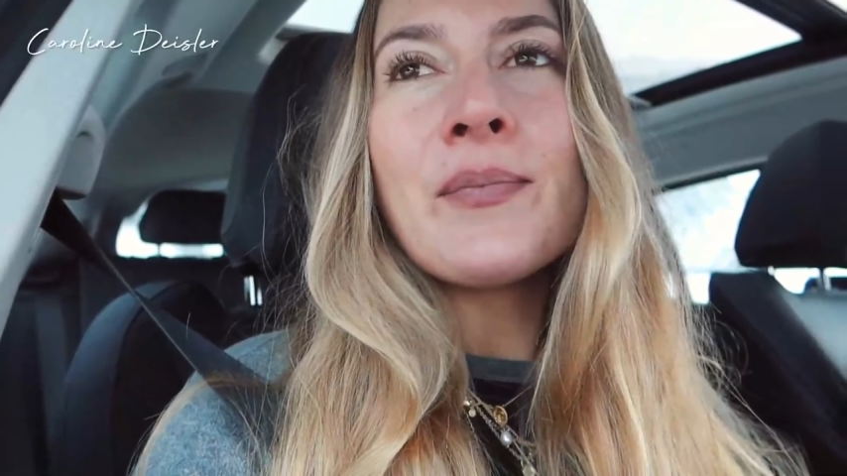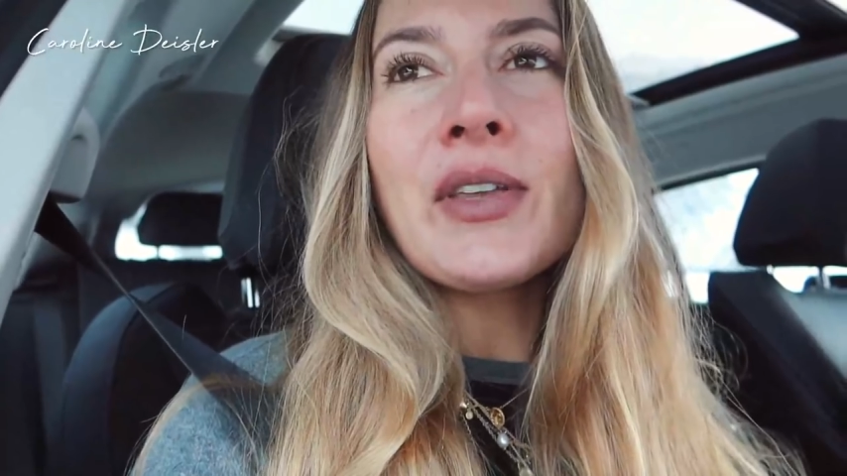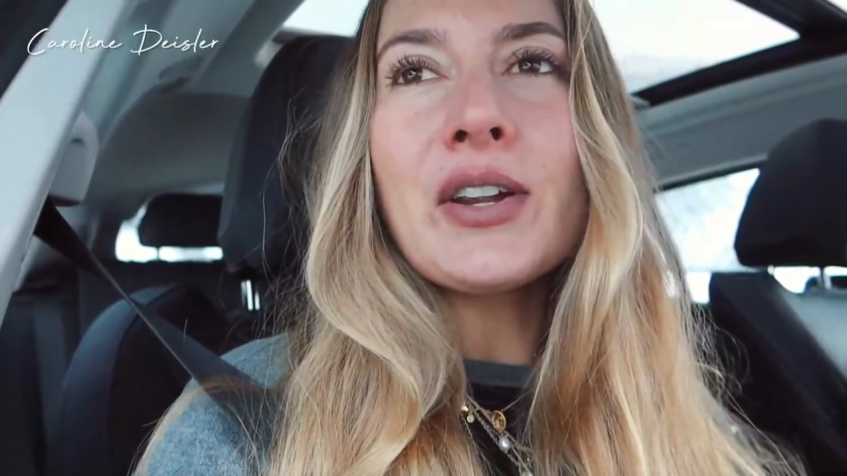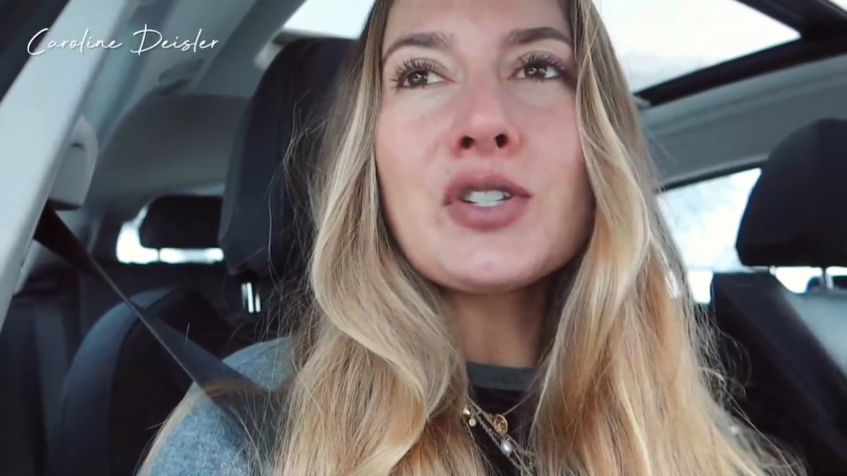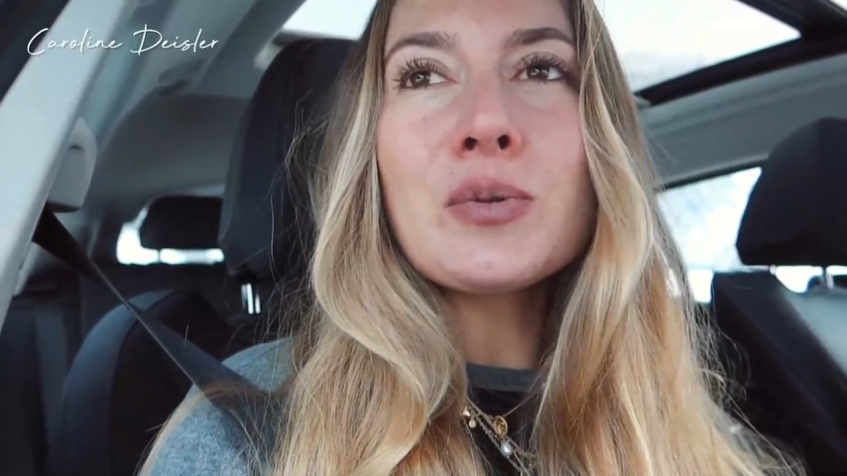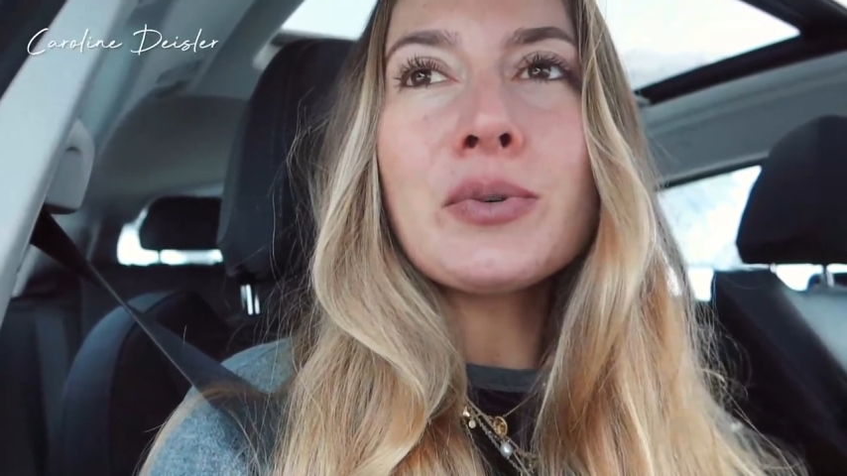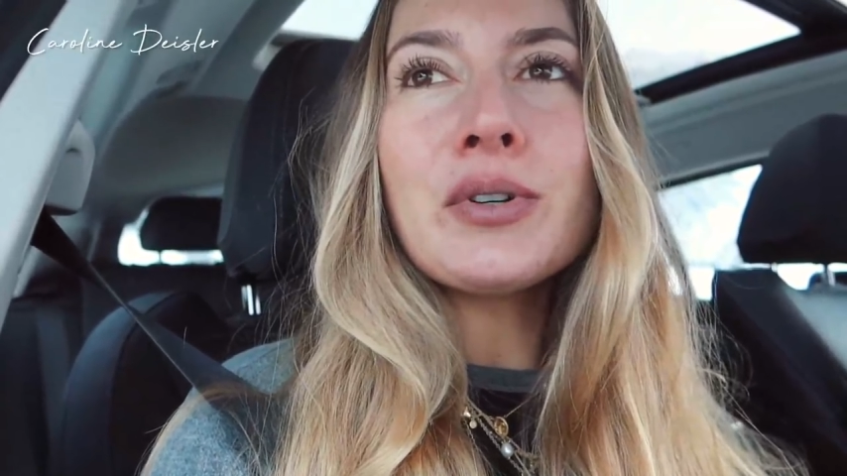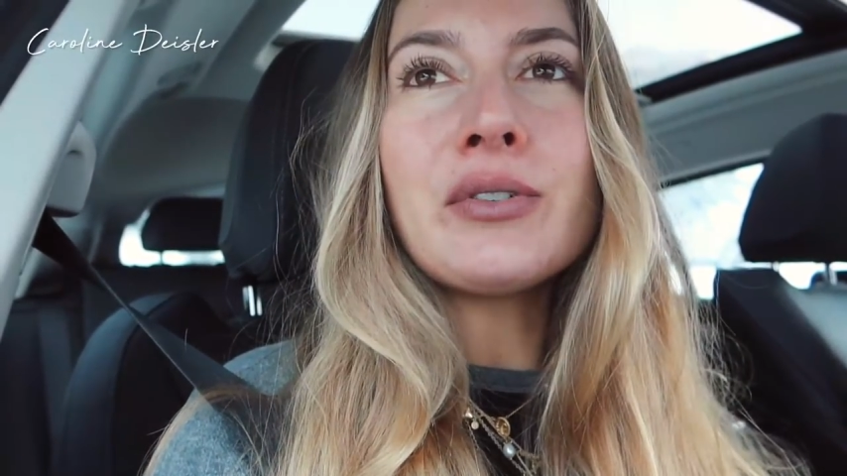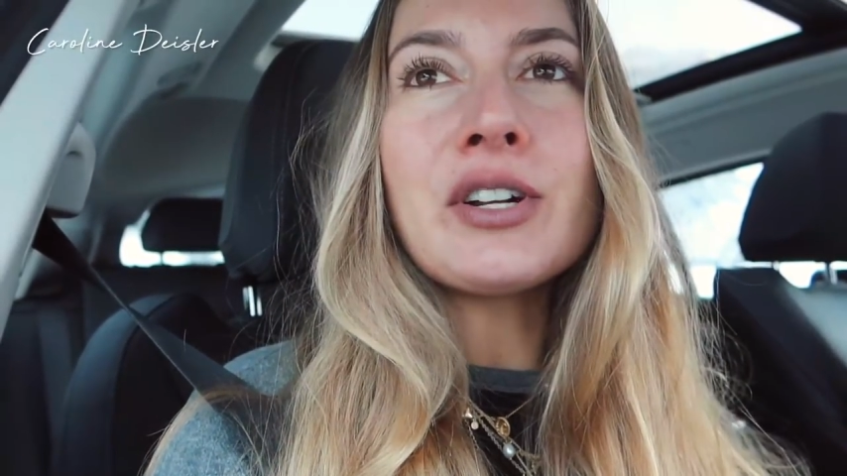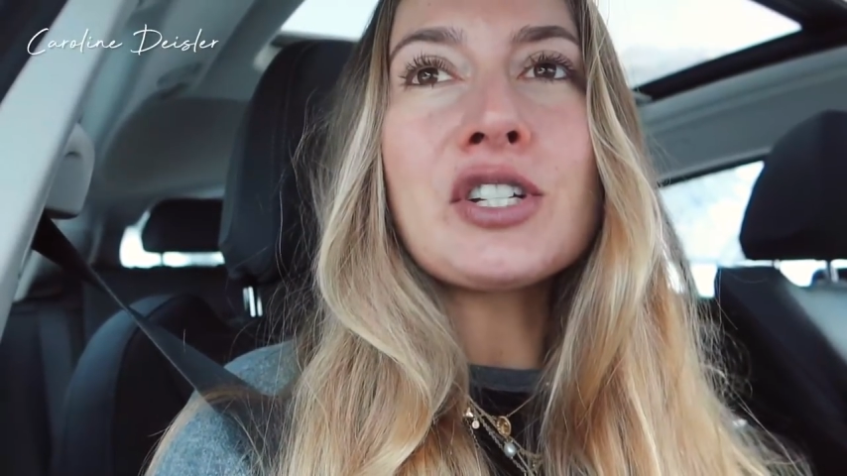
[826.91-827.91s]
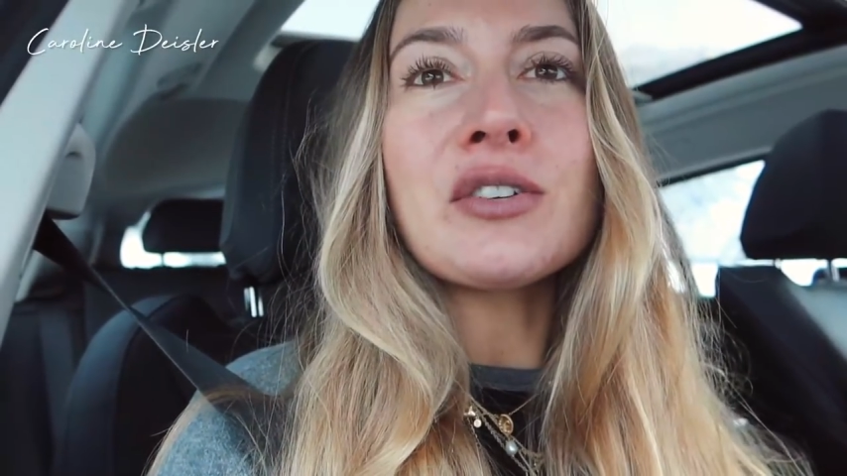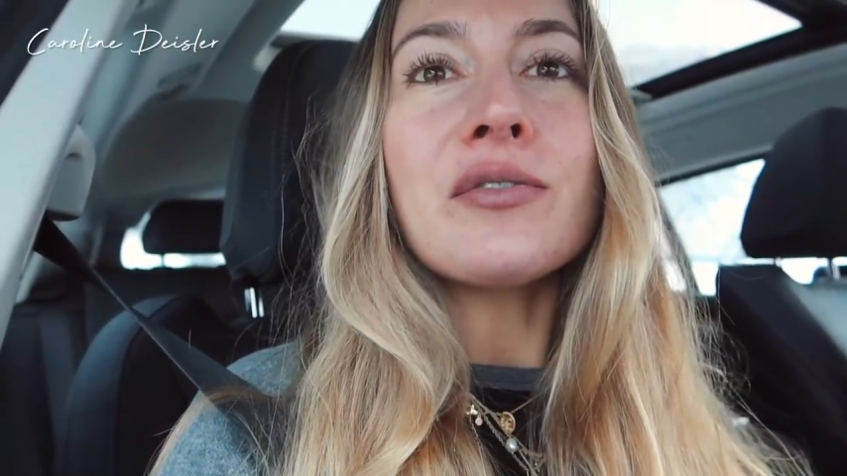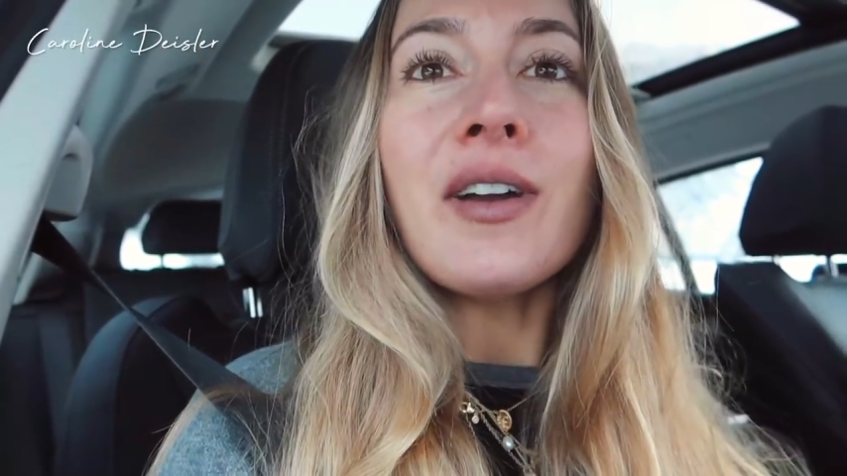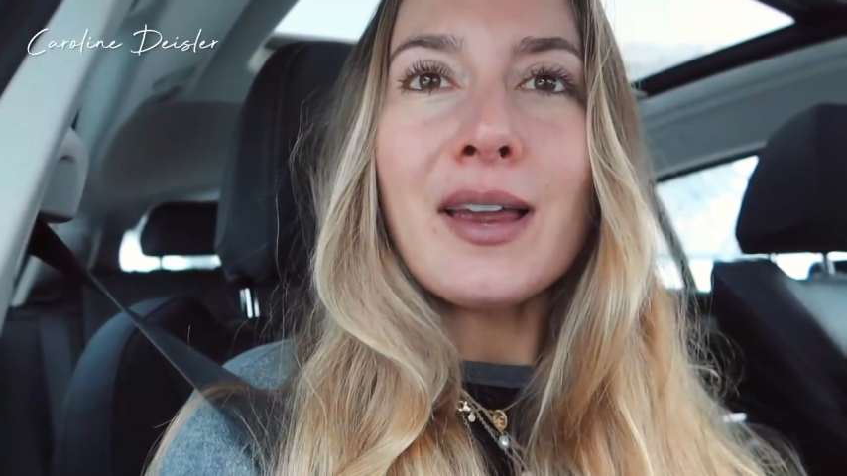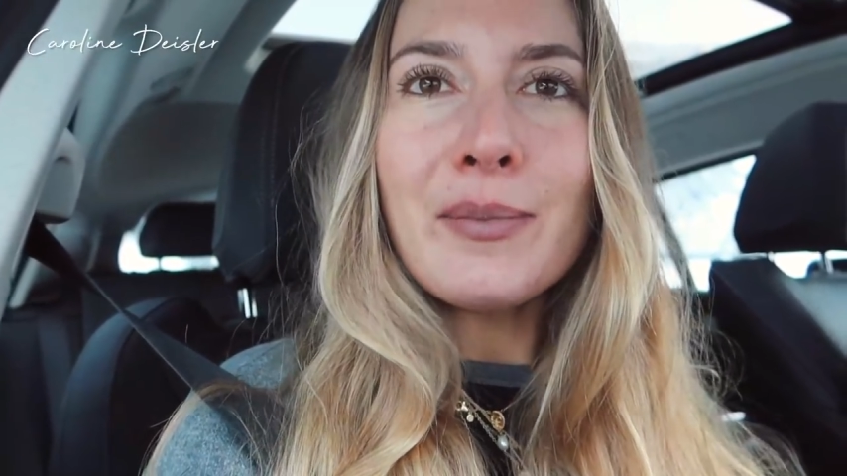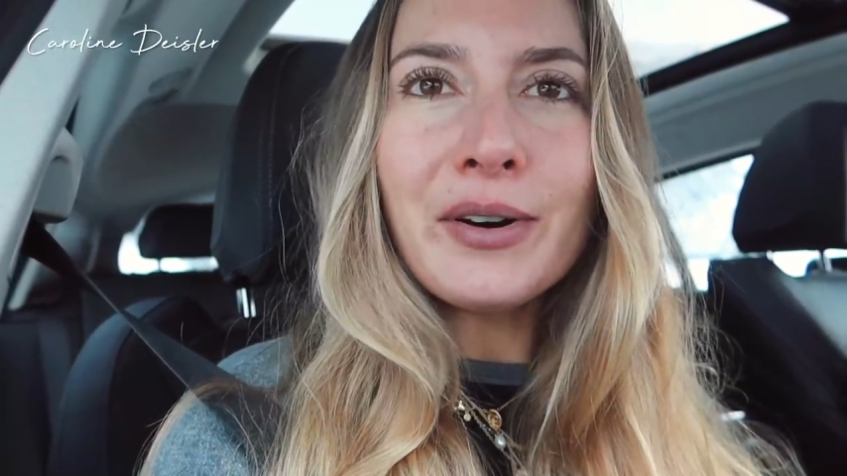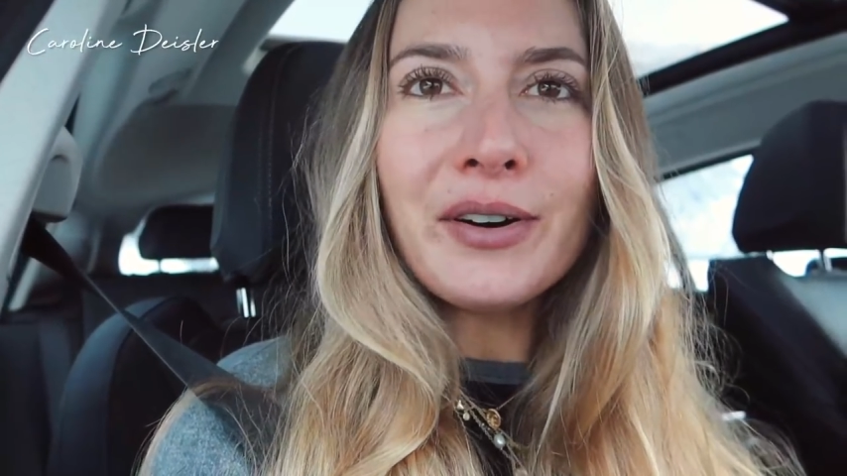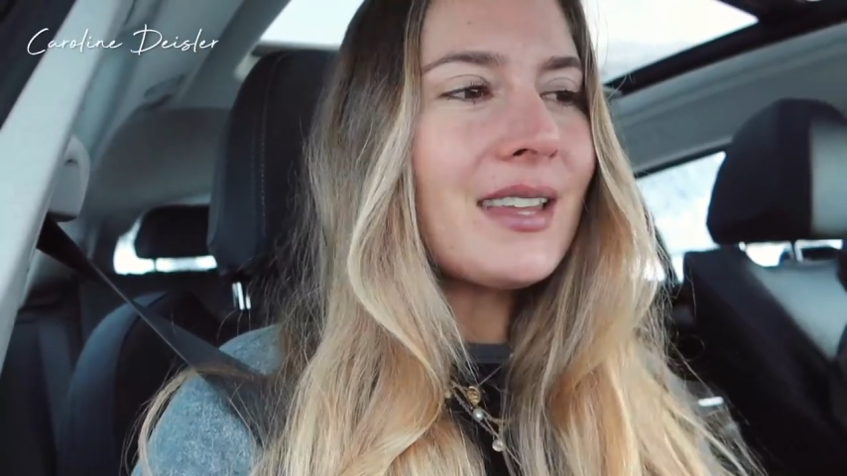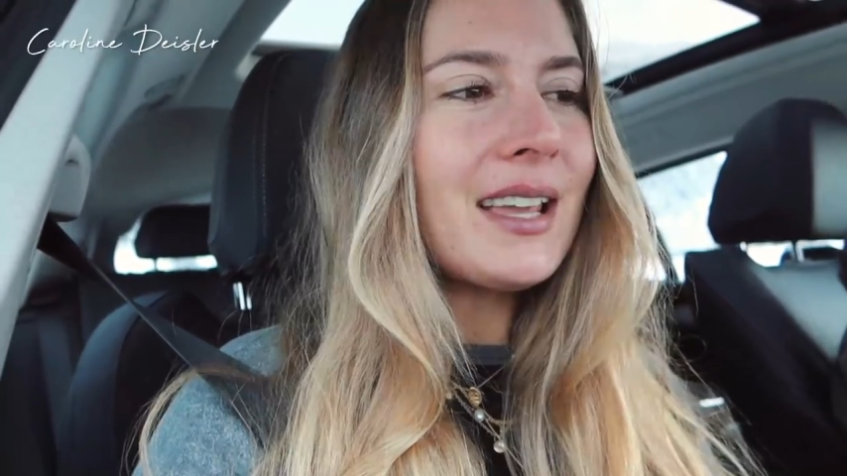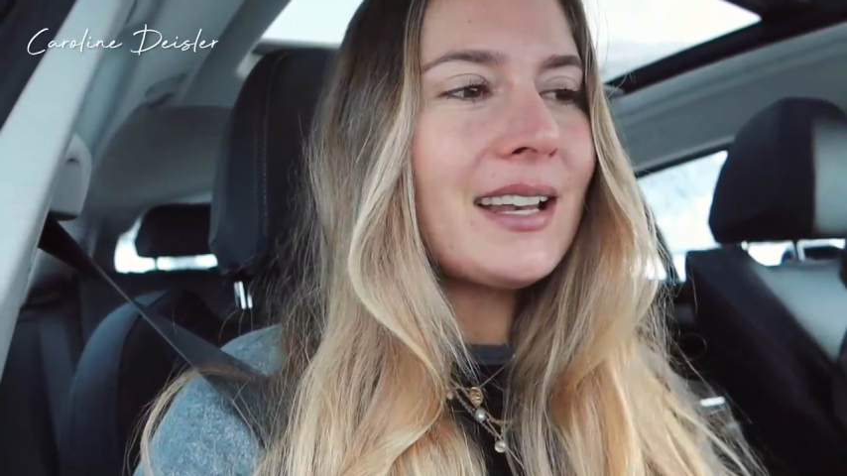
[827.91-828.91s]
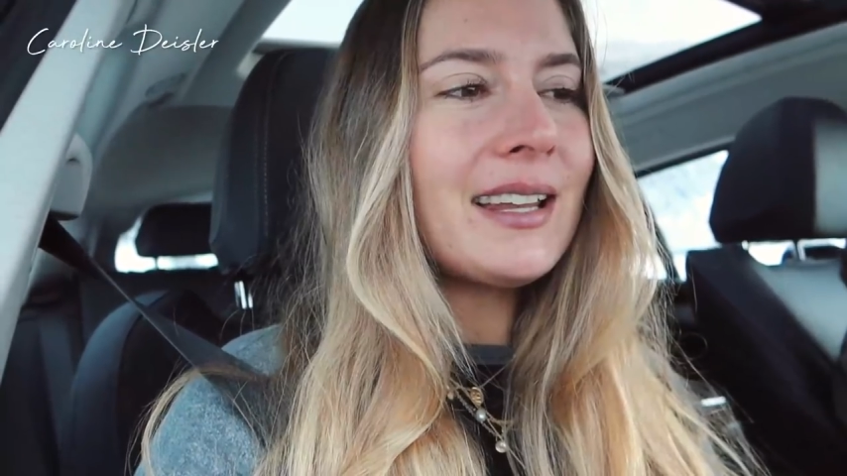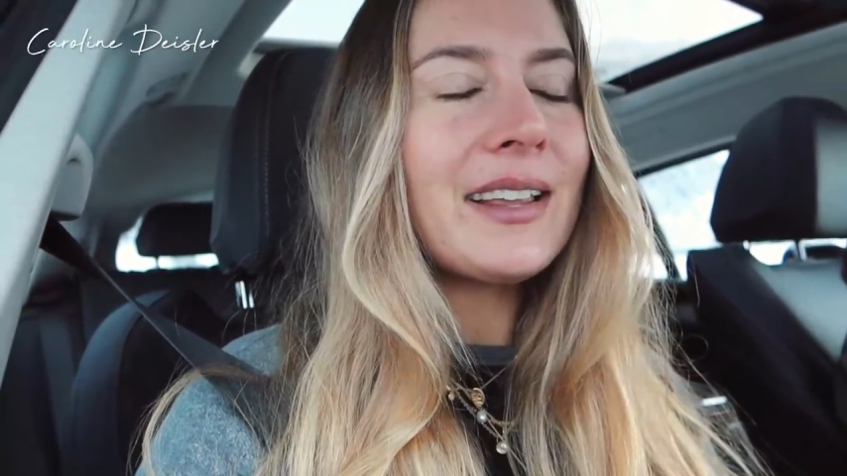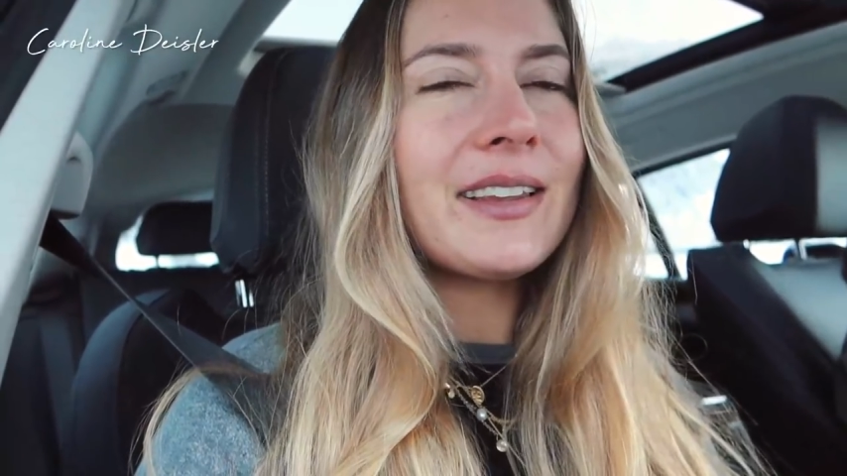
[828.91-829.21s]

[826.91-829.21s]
They're super rich in fiber and yeah,